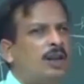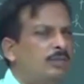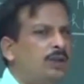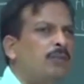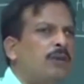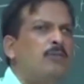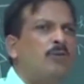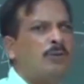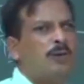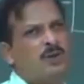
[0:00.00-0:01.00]
minimum
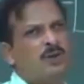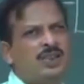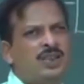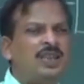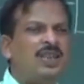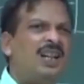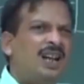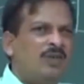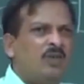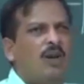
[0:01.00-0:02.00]
formant frequency,
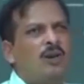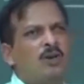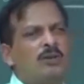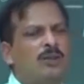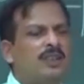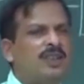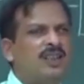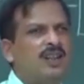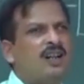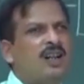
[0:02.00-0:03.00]
and all those
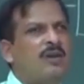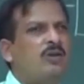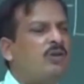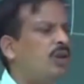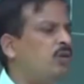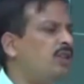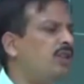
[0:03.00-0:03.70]
variation I will come on when we